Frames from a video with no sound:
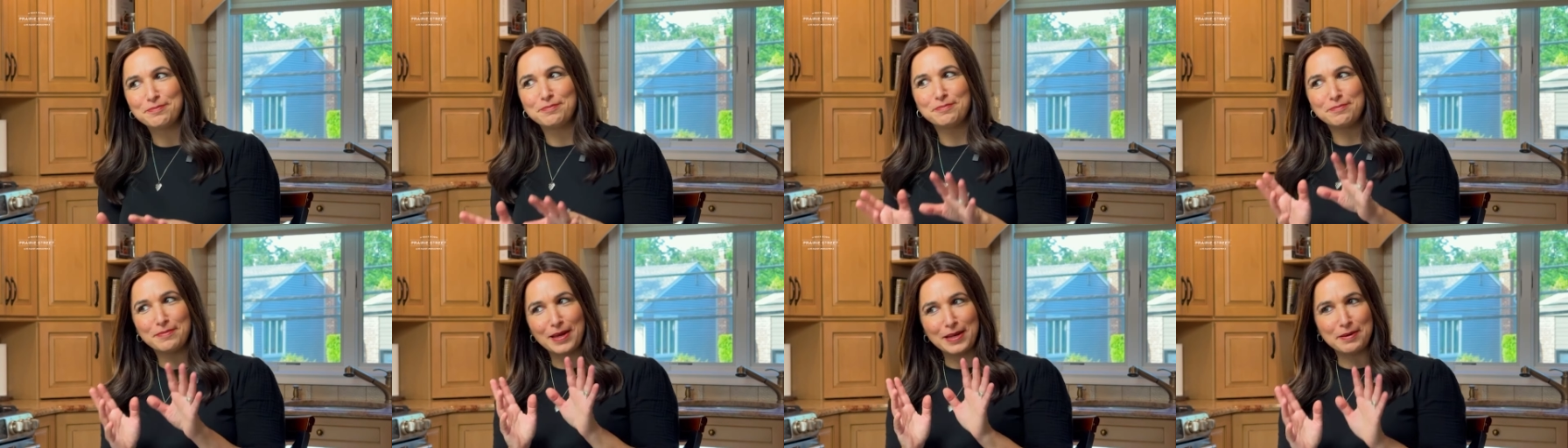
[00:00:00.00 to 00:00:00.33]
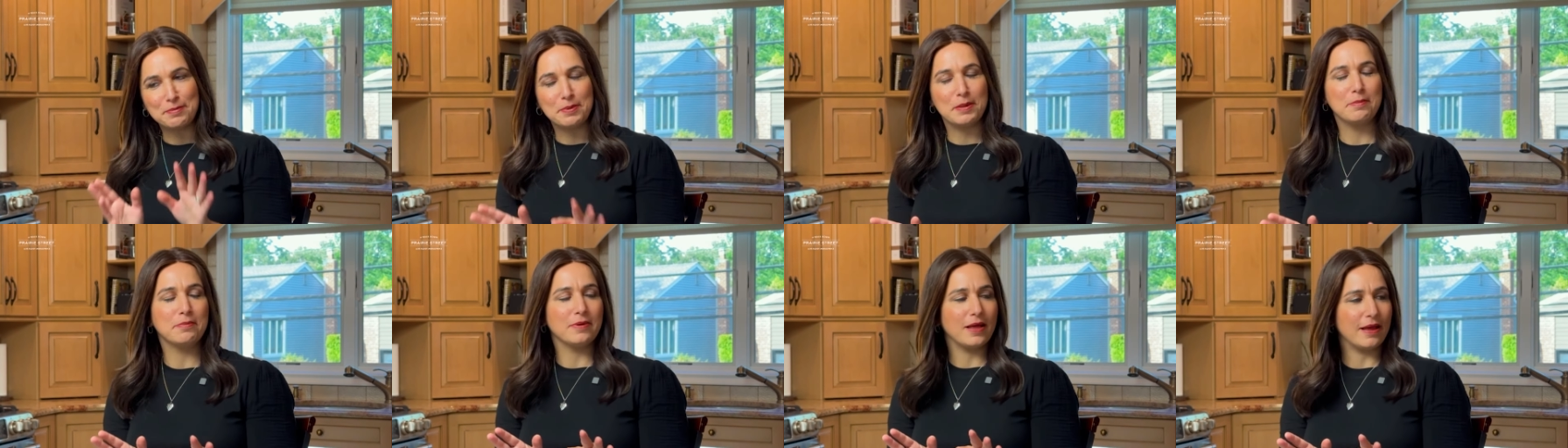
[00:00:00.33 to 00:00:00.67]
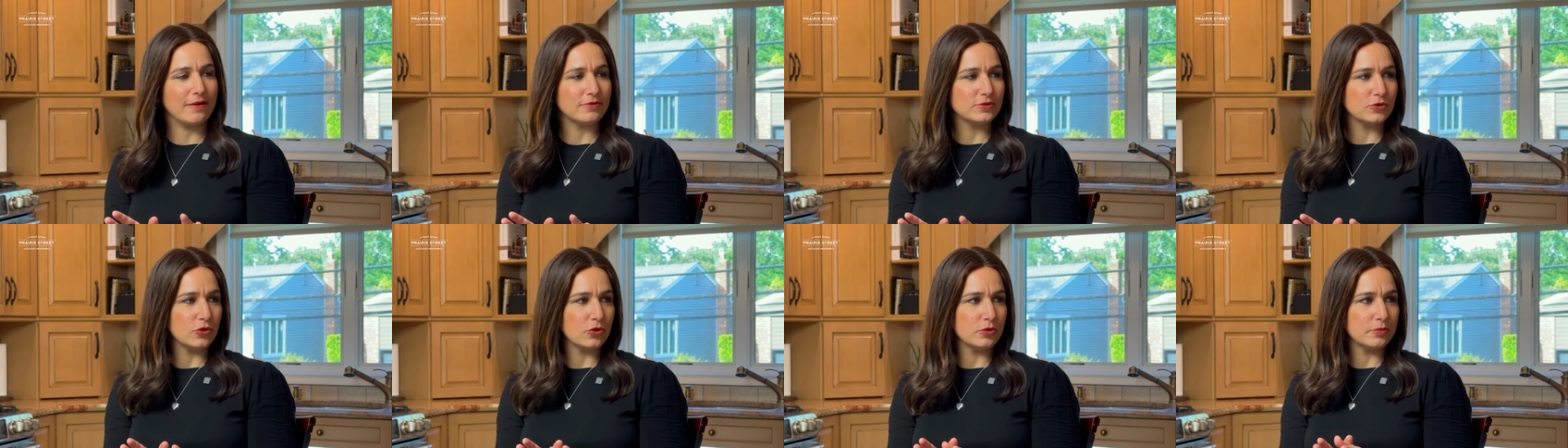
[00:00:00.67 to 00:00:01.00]
Many people
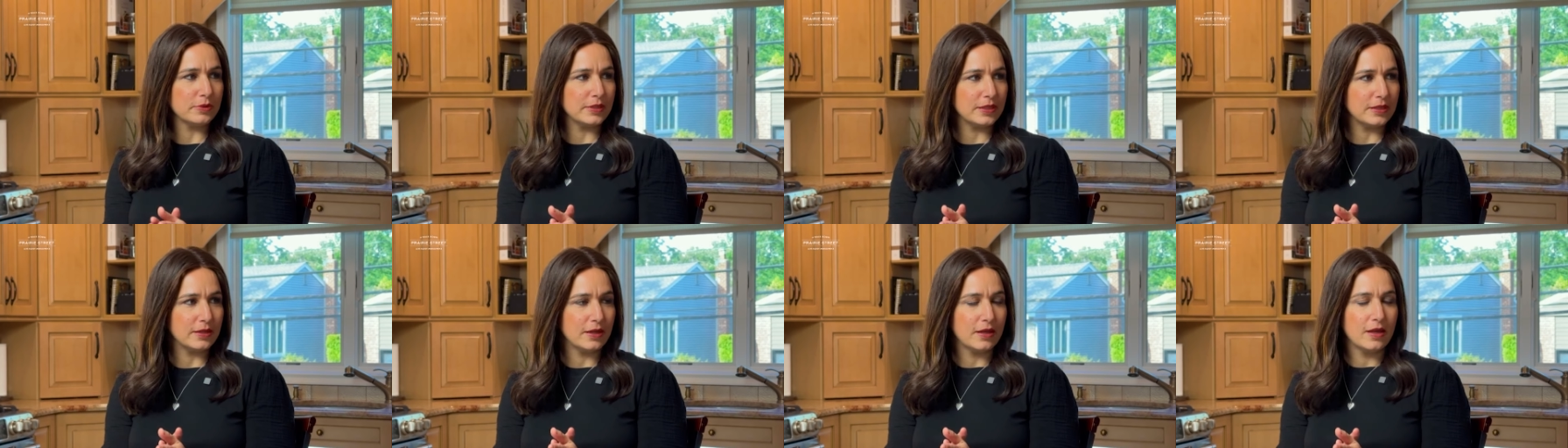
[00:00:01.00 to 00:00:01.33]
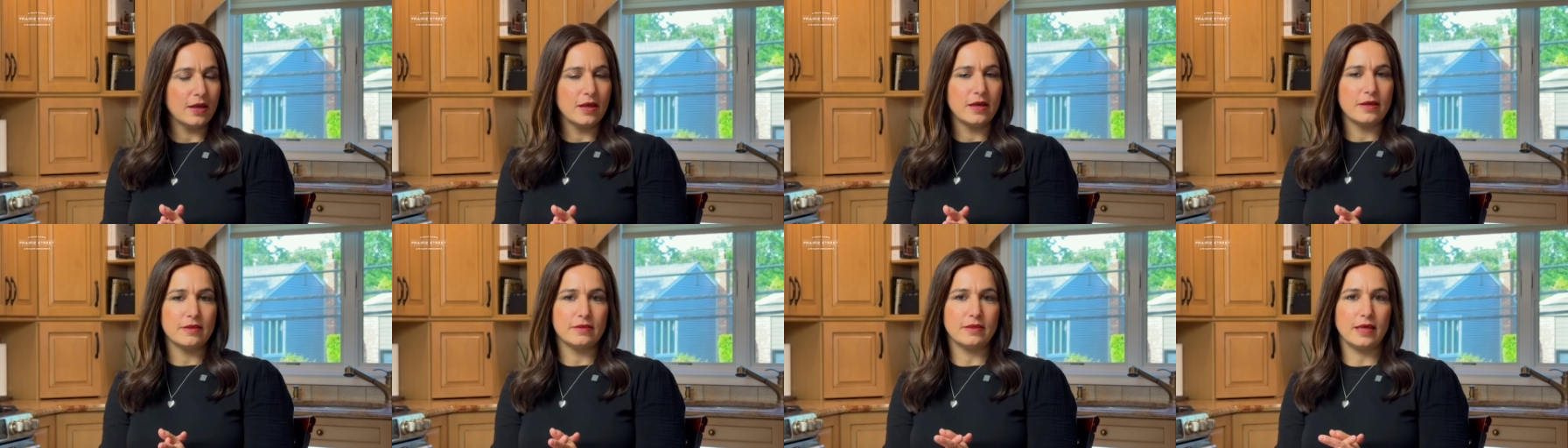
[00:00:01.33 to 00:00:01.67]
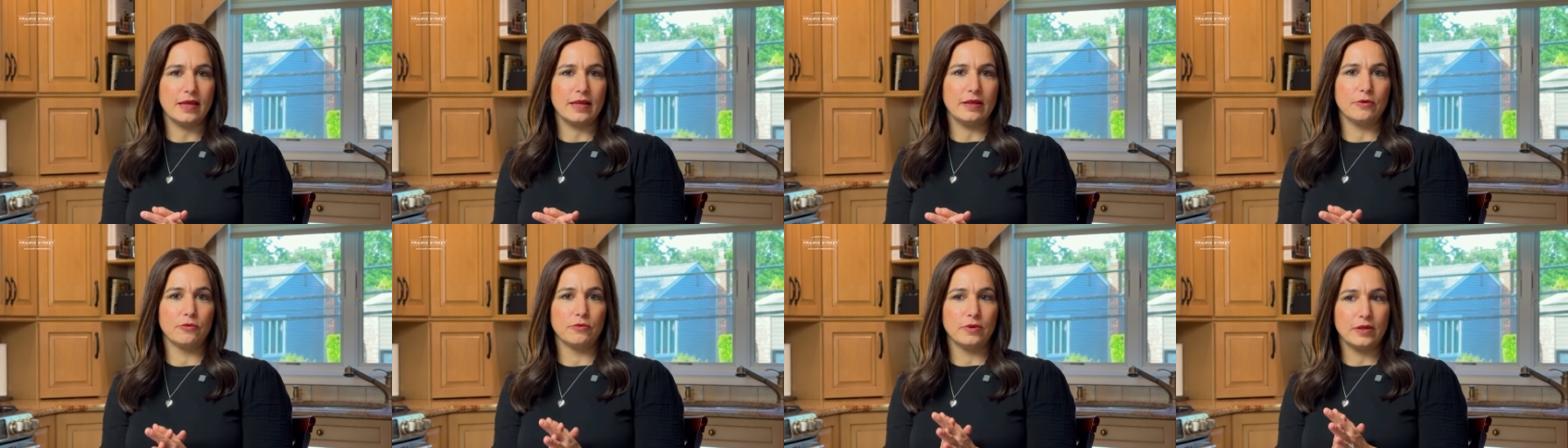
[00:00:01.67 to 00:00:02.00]
have told me
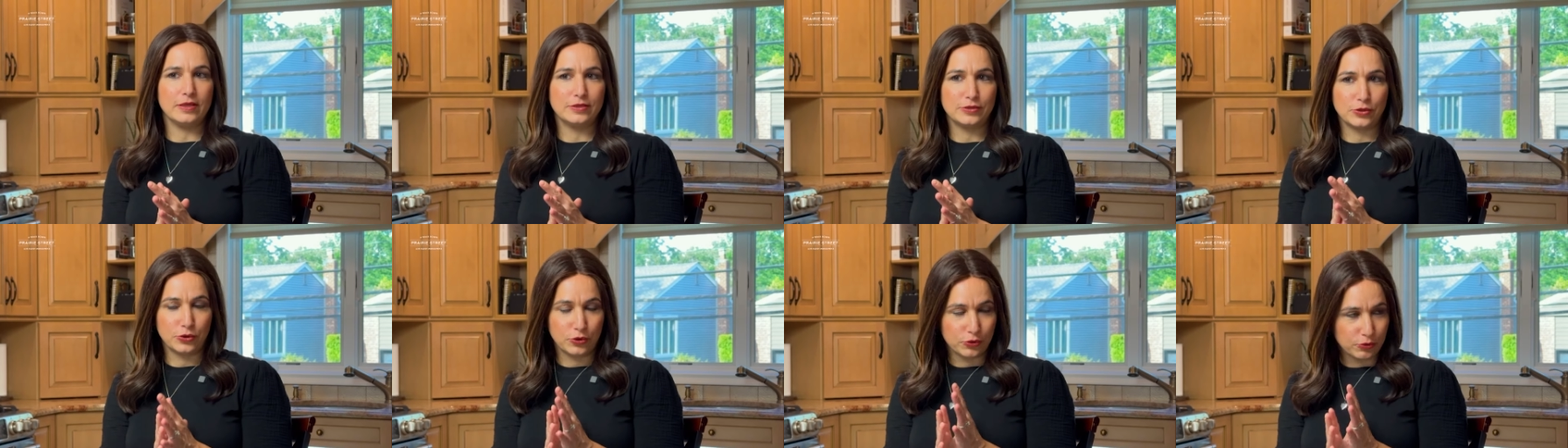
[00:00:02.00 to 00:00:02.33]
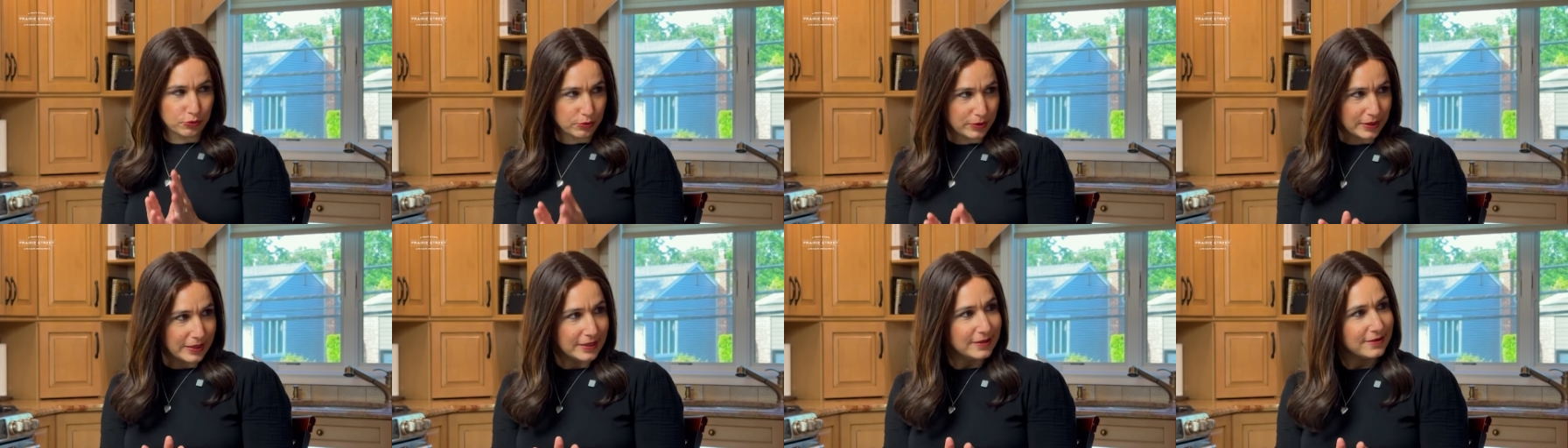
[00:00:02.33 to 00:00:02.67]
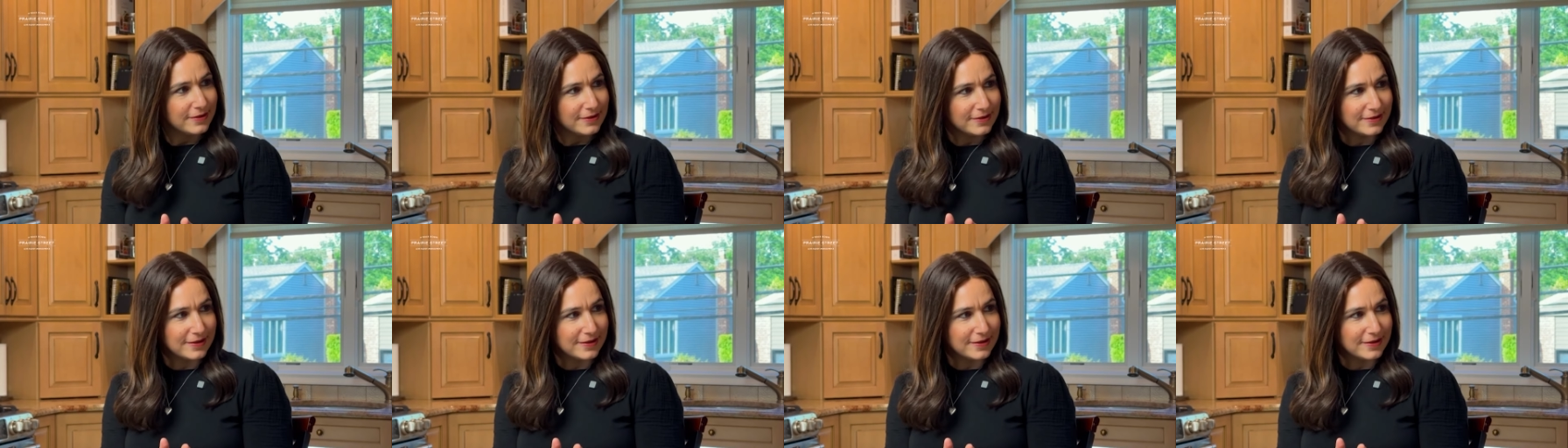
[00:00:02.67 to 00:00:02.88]
that it's a good read,